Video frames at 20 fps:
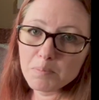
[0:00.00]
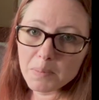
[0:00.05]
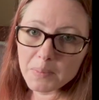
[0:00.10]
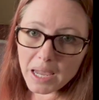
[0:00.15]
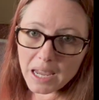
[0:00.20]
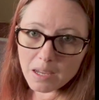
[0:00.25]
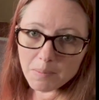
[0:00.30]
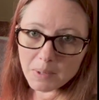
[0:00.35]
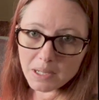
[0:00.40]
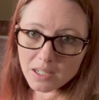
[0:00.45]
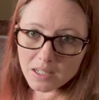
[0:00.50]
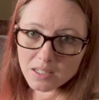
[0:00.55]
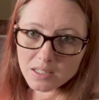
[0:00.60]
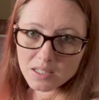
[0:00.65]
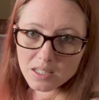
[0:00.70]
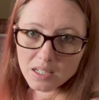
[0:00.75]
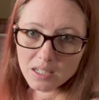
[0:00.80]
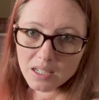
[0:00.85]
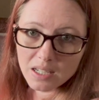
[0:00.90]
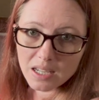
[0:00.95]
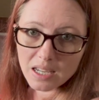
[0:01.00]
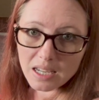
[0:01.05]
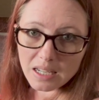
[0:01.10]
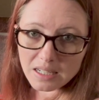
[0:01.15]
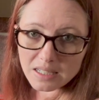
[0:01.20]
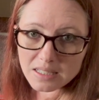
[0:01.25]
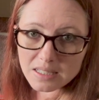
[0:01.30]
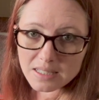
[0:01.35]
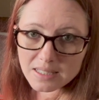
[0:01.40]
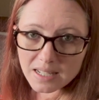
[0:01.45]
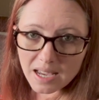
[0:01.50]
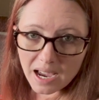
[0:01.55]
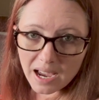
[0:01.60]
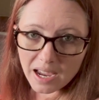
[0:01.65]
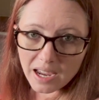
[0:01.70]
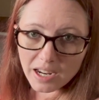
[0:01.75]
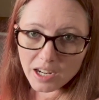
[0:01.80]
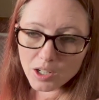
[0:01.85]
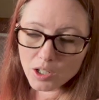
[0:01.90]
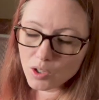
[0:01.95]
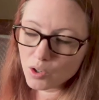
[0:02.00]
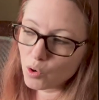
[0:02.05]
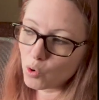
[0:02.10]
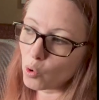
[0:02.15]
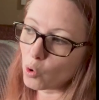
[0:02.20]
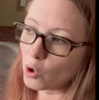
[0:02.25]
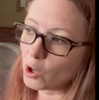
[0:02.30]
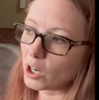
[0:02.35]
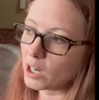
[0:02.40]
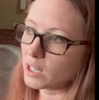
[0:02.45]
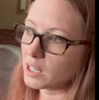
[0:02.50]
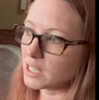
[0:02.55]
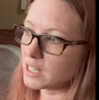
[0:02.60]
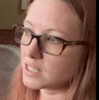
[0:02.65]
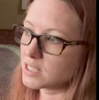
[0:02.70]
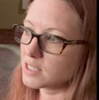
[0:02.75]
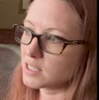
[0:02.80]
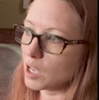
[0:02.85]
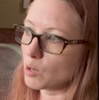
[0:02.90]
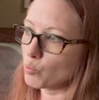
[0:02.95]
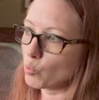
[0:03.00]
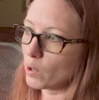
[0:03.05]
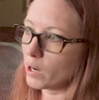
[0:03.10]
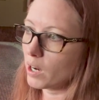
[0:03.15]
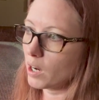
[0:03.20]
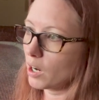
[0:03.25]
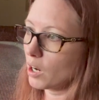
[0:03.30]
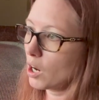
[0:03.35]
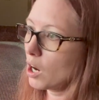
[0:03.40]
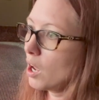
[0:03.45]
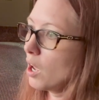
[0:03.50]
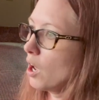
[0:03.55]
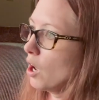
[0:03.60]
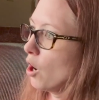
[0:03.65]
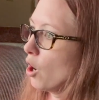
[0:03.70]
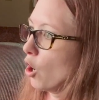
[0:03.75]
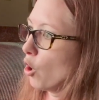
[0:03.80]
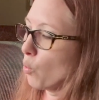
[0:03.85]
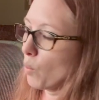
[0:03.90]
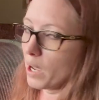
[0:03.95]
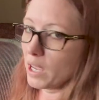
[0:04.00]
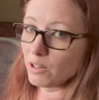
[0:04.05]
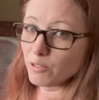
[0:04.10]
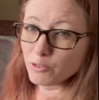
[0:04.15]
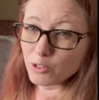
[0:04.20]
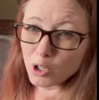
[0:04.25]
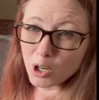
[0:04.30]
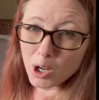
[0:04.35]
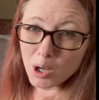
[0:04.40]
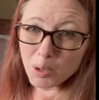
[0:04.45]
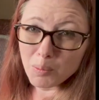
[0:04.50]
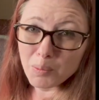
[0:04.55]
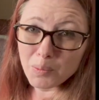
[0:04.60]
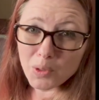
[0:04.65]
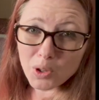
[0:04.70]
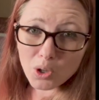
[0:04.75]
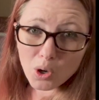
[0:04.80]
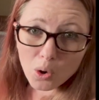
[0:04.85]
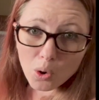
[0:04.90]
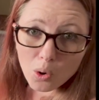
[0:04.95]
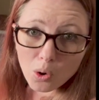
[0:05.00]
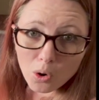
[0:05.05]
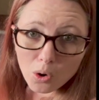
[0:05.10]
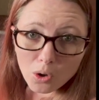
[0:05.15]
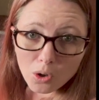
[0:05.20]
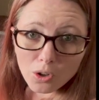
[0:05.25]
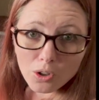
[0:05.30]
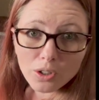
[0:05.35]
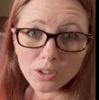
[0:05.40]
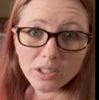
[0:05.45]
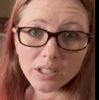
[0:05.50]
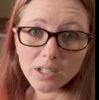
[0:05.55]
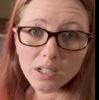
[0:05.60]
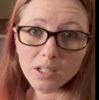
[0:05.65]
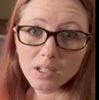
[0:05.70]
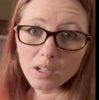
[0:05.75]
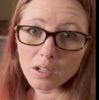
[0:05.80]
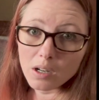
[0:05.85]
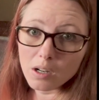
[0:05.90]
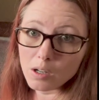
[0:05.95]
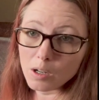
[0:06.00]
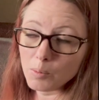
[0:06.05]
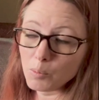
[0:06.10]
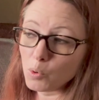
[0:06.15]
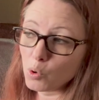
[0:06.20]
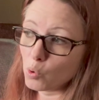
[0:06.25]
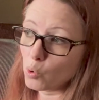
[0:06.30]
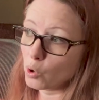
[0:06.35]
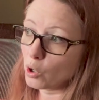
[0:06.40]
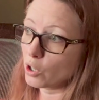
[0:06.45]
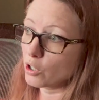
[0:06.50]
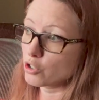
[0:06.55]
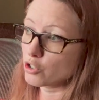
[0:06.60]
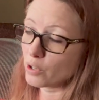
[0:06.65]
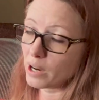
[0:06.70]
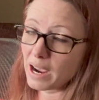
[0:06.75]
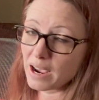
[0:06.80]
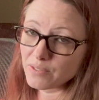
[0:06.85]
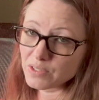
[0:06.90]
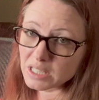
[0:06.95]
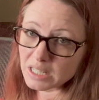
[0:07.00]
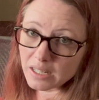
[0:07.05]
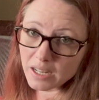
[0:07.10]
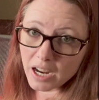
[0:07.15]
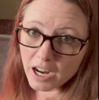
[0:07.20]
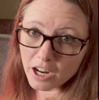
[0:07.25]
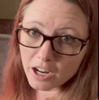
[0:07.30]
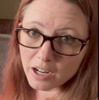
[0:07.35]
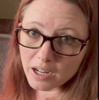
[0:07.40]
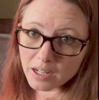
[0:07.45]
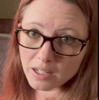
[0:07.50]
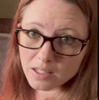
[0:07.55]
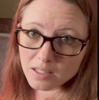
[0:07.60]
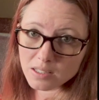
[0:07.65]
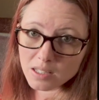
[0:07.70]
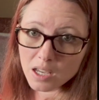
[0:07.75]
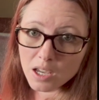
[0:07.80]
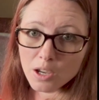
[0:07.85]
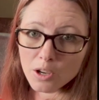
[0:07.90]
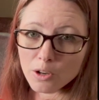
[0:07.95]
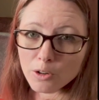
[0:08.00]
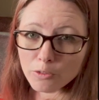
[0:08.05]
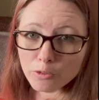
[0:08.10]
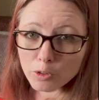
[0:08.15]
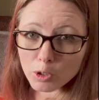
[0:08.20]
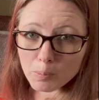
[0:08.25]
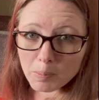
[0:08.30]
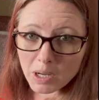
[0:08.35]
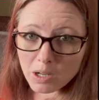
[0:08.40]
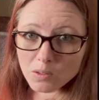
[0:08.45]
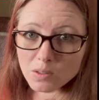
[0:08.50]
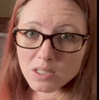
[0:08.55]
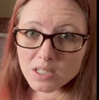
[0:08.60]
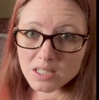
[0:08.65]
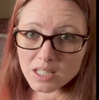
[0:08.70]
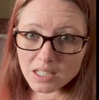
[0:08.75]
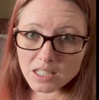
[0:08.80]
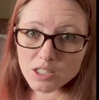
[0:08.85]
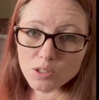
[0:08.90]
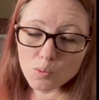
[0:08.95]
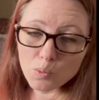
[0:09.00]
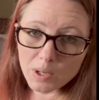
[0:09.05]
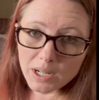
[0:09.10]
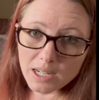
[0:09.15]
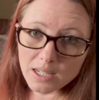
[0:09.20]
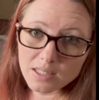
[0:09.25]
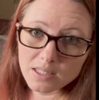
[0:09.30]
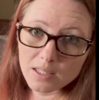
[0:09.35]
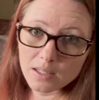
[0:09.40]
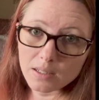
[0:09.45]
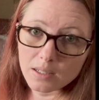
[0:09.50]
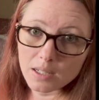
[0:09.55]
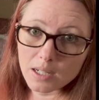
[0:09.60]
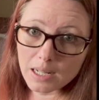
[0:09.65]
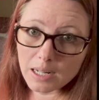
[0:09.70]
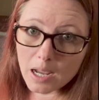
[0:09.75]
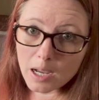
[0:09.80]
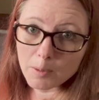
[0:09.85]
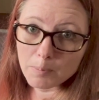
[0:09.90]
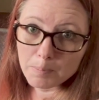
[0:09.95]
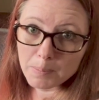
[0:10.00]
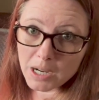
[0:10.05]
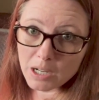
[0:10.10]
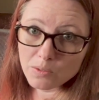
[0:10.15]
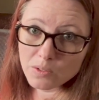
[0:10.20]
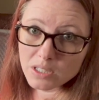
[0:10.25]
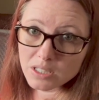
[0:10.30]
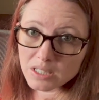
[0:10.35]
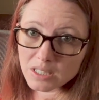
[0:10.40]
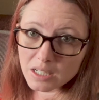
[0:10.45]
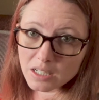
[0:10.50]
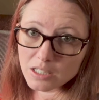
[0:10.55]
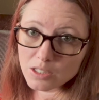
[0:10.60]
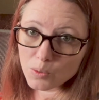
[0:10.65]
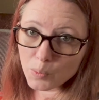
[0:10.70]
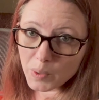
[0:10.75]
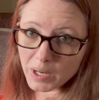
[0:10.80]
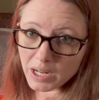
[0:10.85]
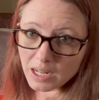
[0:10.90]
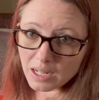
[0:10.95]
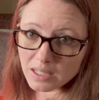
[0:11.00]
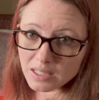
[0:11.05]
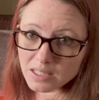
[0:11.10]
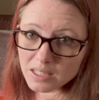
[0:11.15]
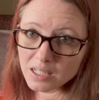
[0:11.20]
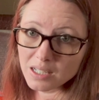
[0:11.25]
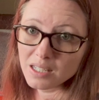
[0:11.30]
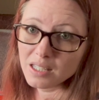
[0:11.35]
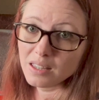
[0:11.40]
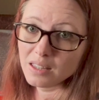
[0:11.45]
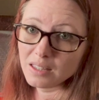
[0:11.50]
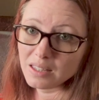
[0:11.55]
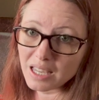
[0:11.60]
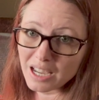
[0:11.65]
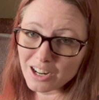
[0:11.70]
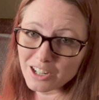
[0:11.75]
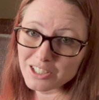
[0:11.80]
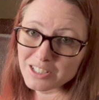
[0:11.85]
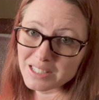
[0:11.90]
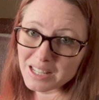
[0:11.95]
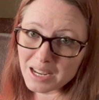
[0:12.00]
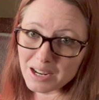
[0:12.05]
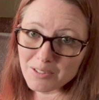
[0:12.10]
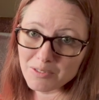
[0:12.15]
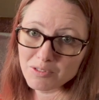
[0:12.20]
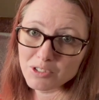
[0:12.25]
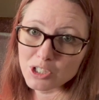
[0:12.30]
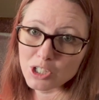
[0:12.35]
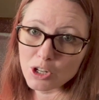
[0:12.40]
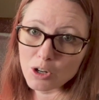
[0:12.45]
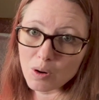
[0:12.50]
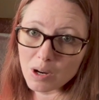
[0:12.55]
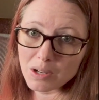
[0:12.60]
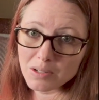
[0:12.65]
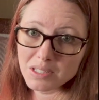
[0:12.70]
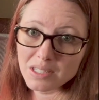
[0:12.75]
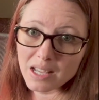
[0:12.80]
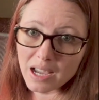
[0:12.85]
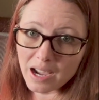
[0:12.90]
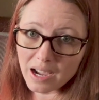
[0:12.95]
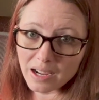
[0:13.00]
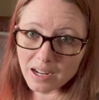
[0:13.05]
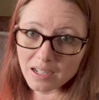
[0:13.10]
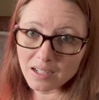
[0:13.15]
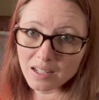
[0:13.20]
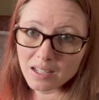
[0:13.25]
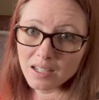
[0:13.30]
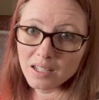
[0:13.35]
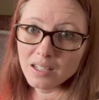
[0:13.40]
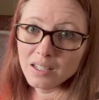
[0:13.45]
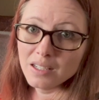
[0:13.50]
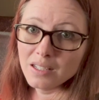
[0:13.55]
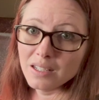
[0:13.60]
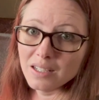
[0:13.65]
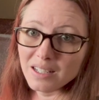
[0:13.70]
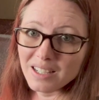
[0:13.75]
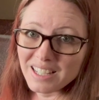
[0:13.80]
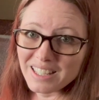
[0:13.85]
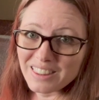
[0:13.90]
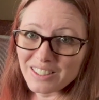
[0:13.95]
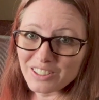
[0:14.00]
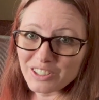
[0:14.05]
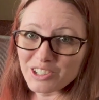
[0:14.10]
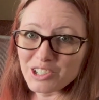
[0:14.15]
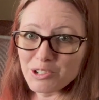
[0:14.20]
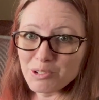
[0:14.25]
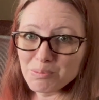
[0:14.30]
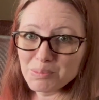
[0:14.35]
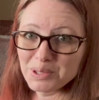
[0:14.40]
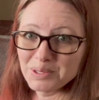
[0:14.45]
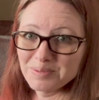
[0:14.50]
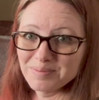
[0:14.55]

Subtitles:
babies inside, or at least somewhere away from the cold or drafty areas, for about 6 weeks. And at about 6 weeks, they are safe to go outside in their coop.